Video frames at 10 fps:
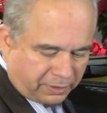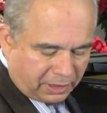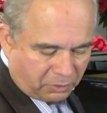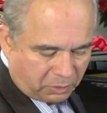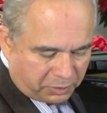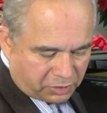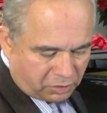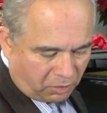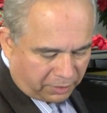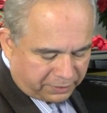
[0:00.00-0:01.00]
thing when we
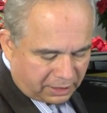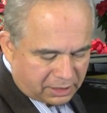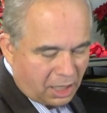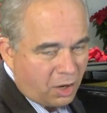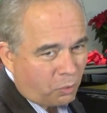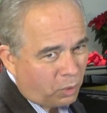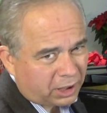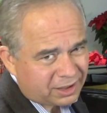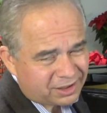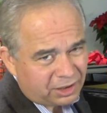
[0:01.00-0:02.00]
score things. What
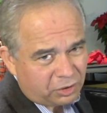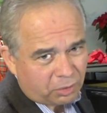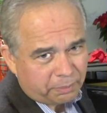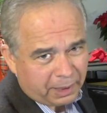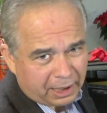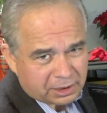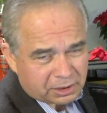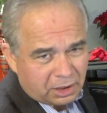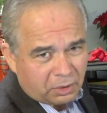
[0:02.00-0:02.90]
is in your bass?